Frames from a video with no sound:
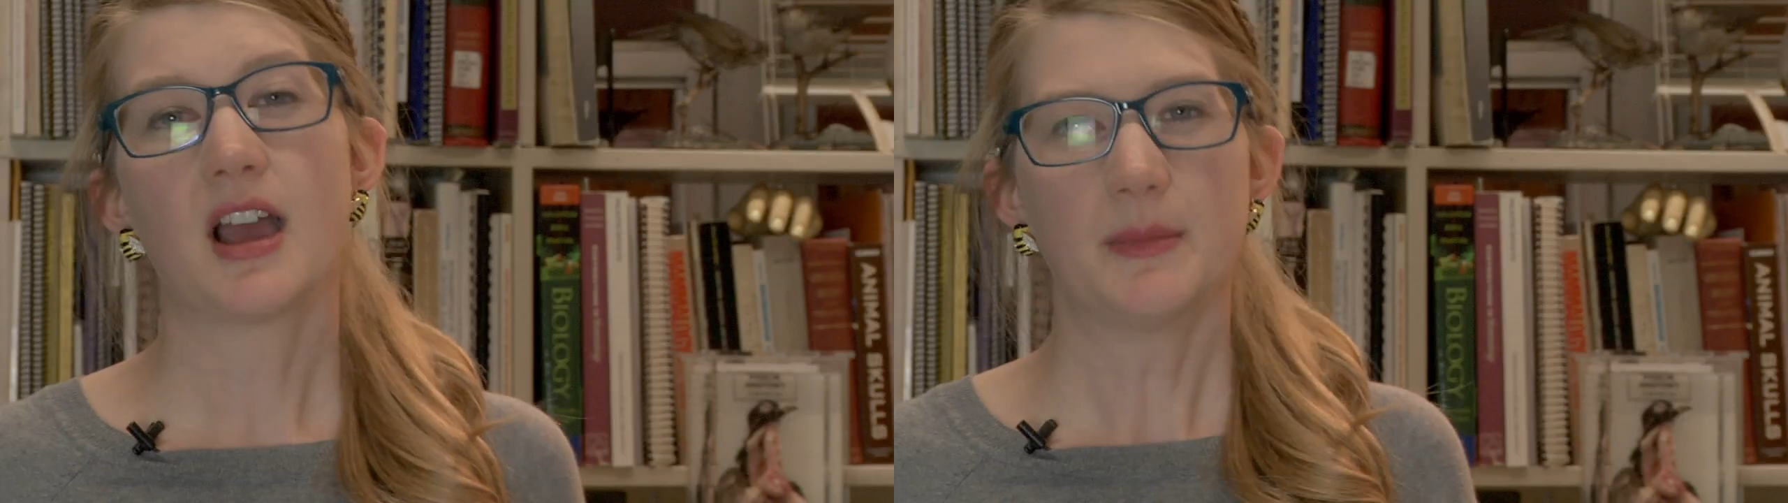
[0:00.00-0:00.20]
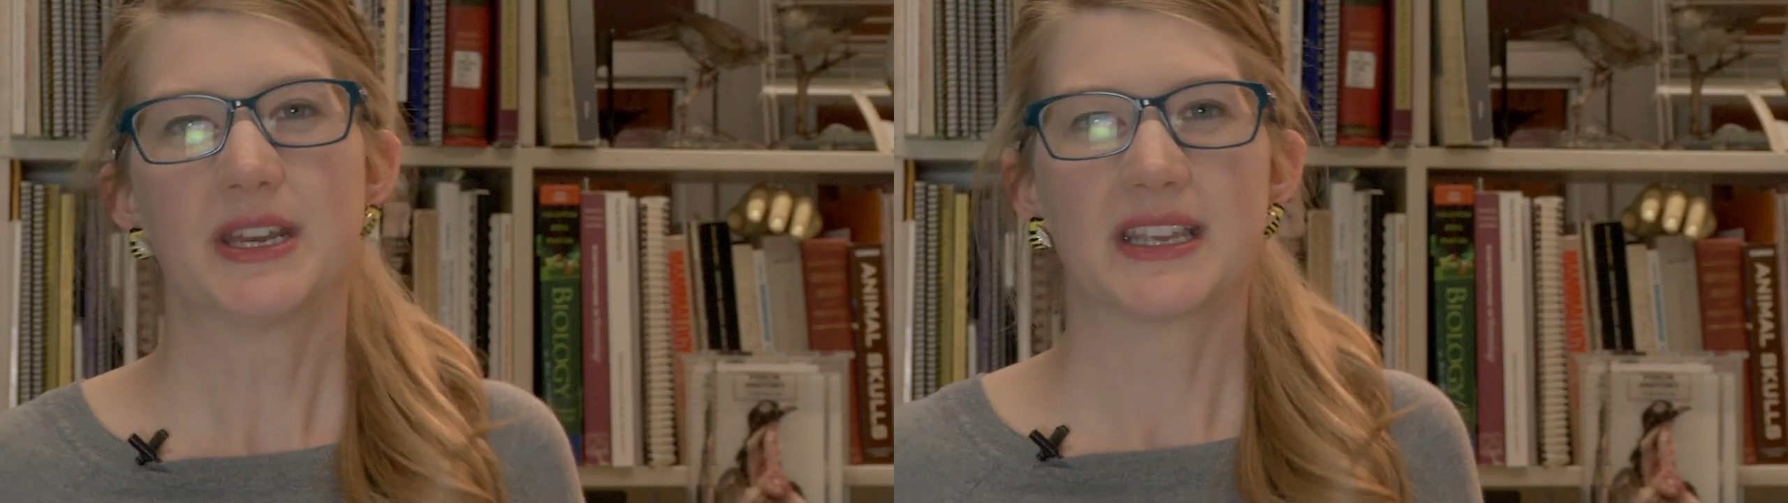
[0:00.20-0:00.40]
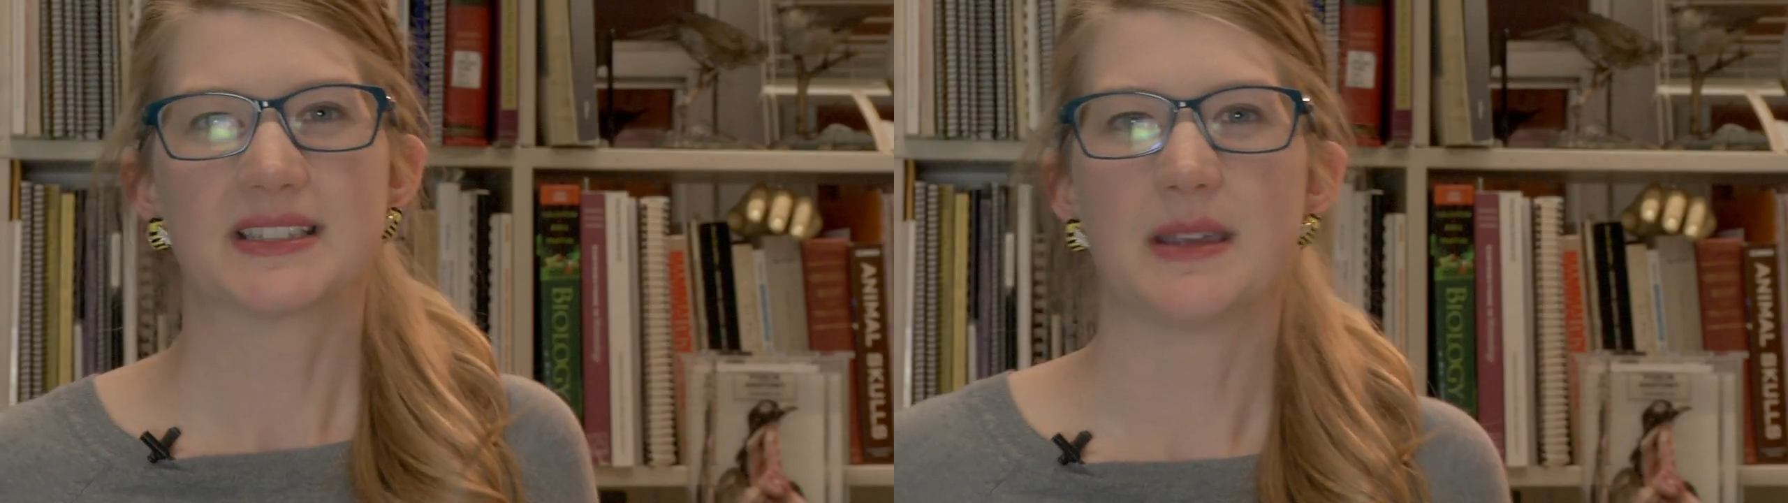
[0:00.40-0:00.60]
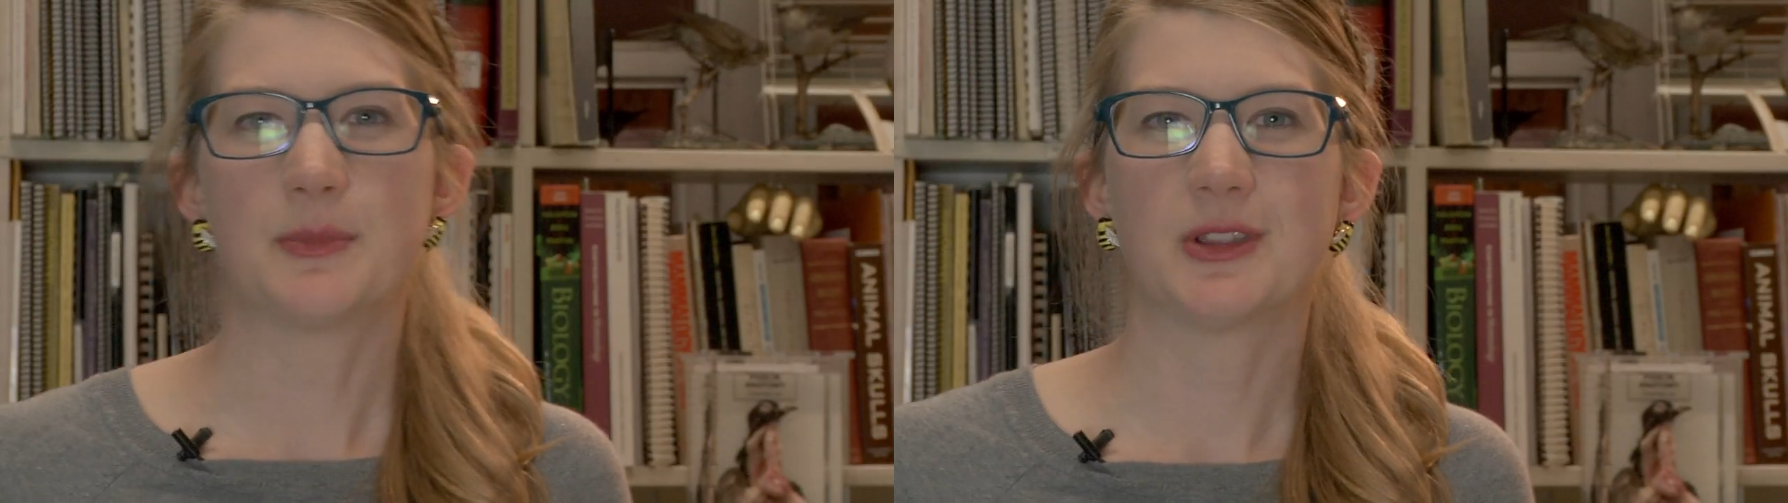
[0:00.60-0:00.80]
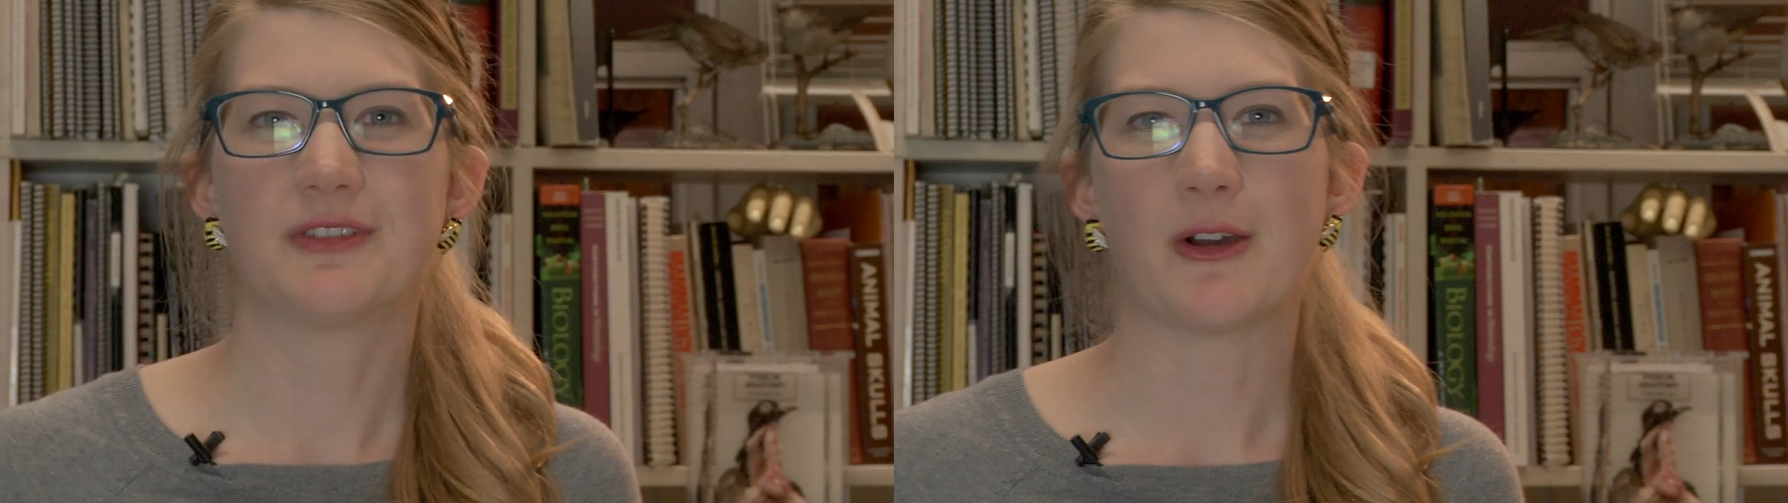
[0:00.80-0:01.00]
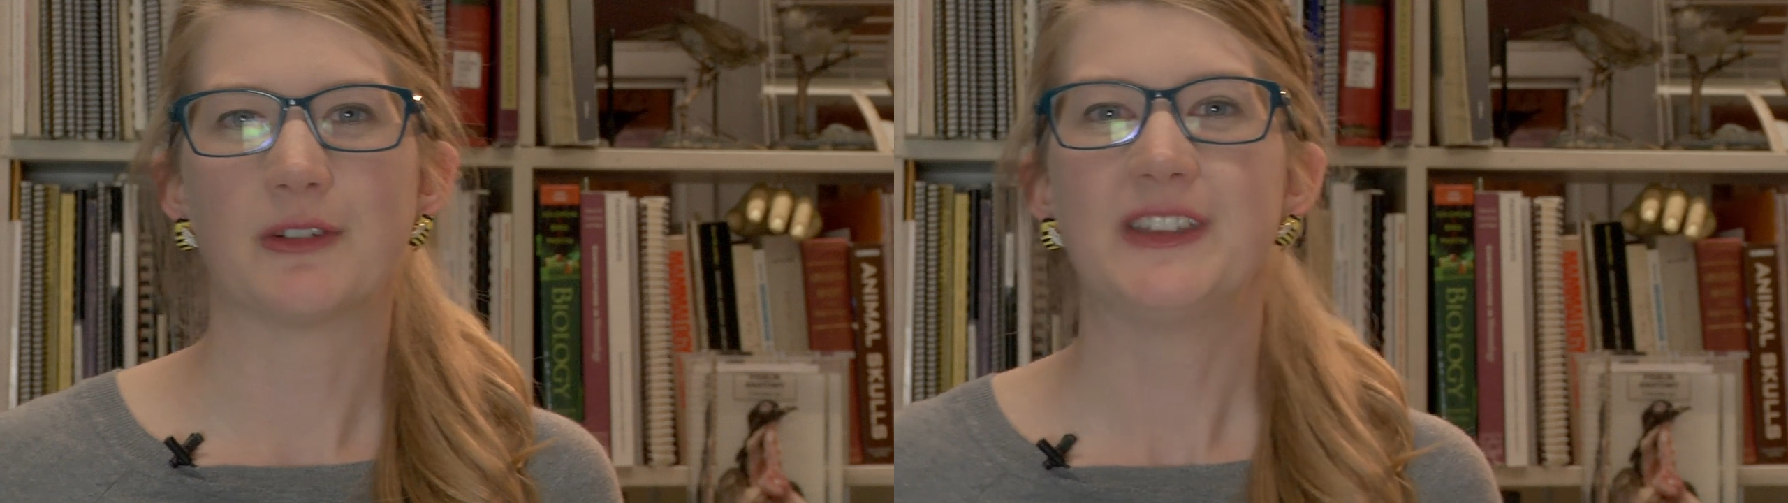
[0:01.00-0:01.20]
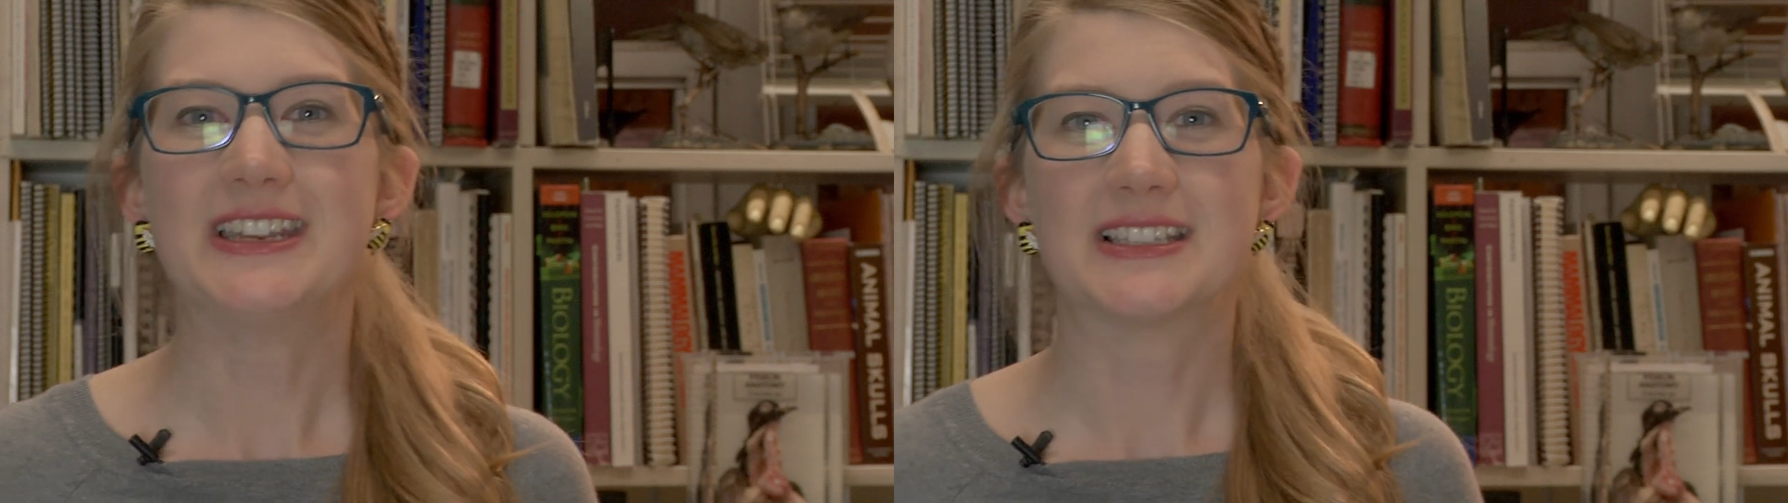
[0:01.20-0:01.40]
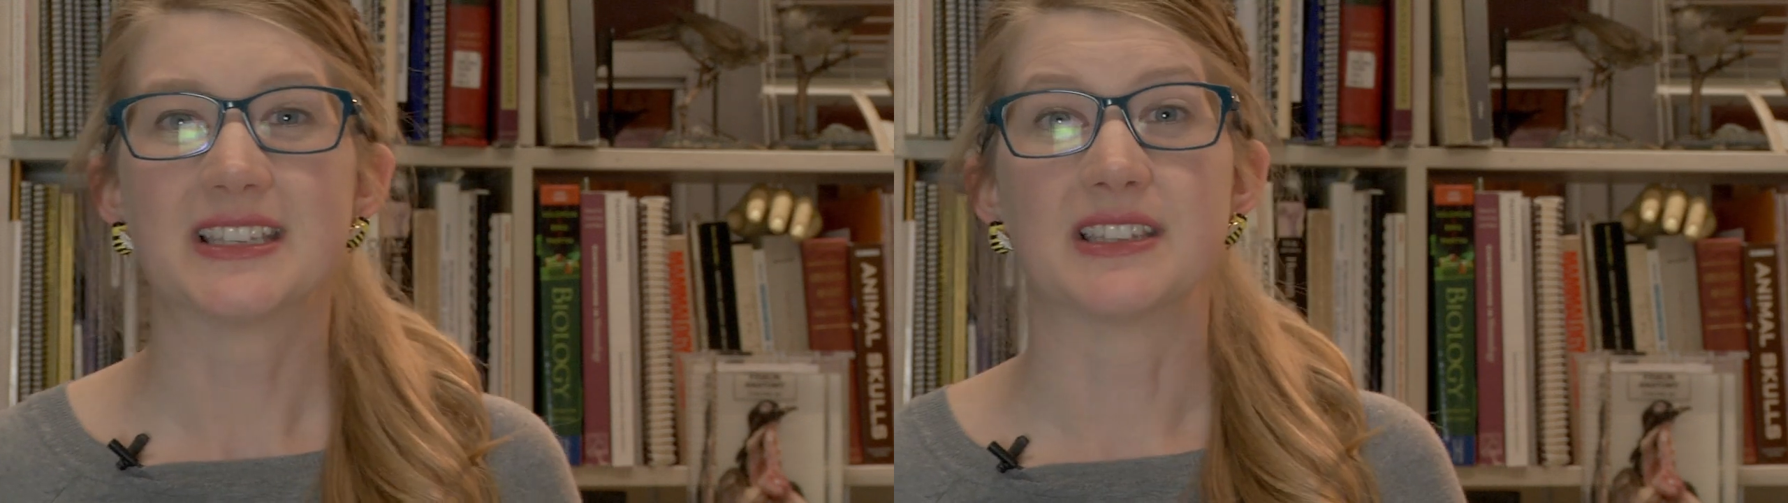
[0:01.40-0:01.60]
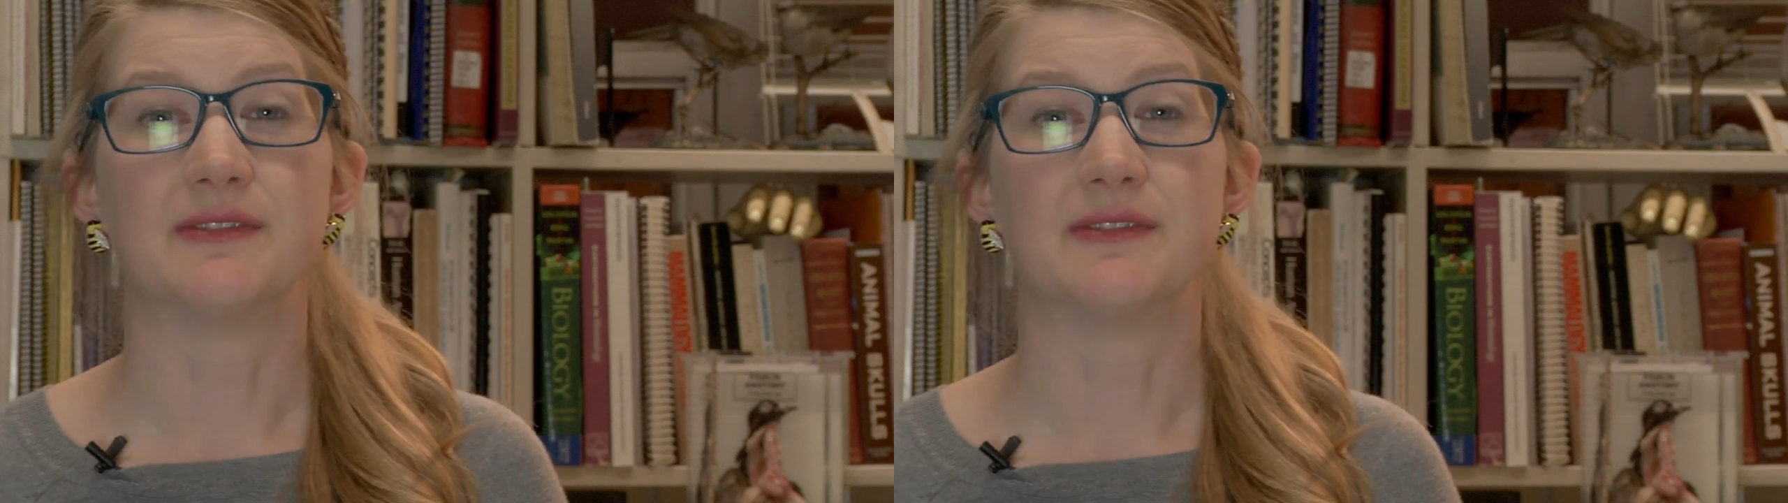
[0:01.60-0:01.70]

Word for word: common example of how a fetus's